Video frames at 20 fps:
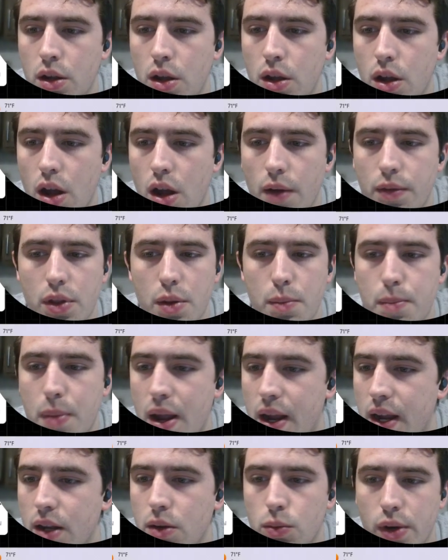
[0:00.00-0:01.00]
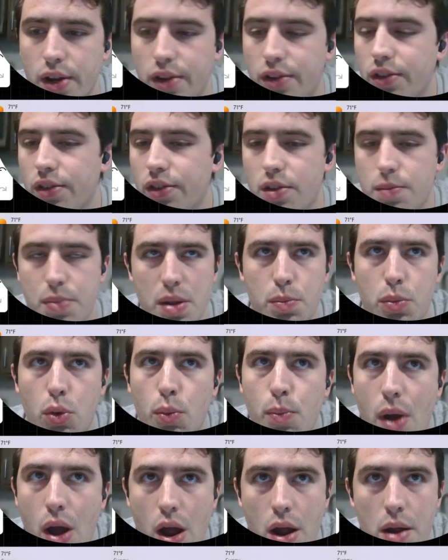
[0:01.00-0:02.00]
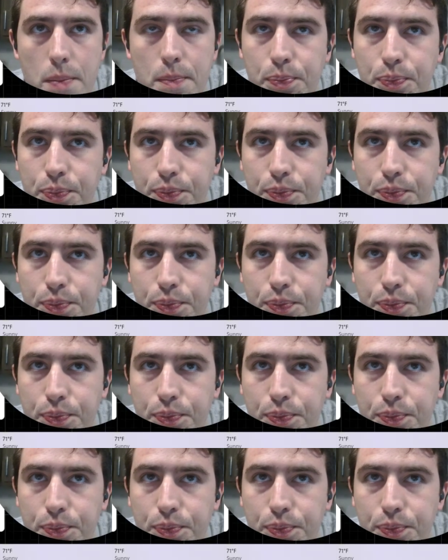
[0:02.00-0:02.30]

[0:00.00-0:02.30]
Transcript: of the main reasons that people buy,